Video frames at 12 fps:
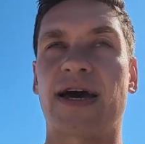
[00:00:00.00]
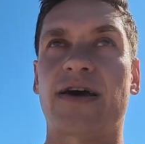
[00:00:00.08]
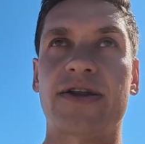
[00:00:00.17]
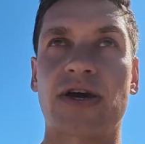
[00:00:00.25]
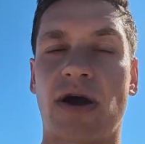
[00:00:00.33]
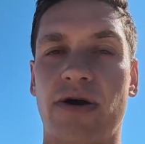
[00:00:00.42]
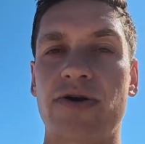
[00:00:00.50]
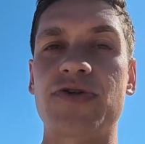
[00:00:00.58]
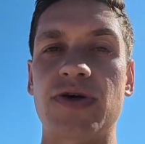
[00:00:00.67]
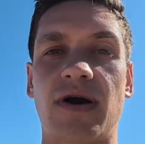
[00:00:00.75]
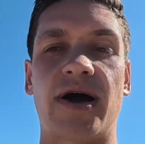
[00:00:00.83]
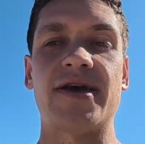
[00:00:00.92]
and I'd encourage
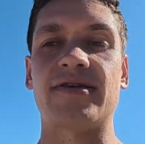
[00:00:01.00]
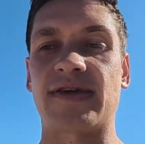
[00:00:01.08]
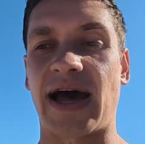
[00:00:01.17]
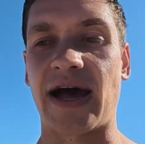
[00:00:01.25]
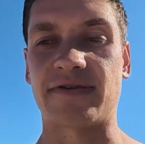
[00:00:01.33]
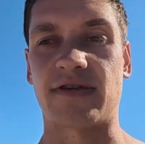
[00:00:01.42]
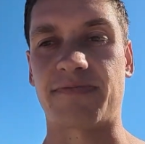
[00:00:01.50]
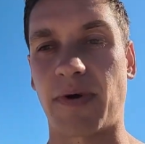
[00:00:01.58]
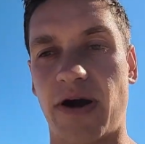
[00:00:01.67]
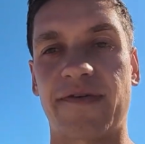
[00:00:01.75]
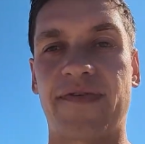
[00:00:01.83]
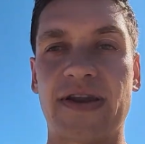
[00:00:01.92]
you guys as
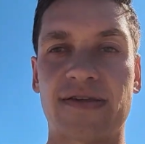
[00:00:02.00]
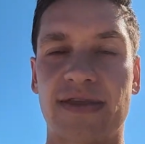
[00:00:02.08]
aspiring fitness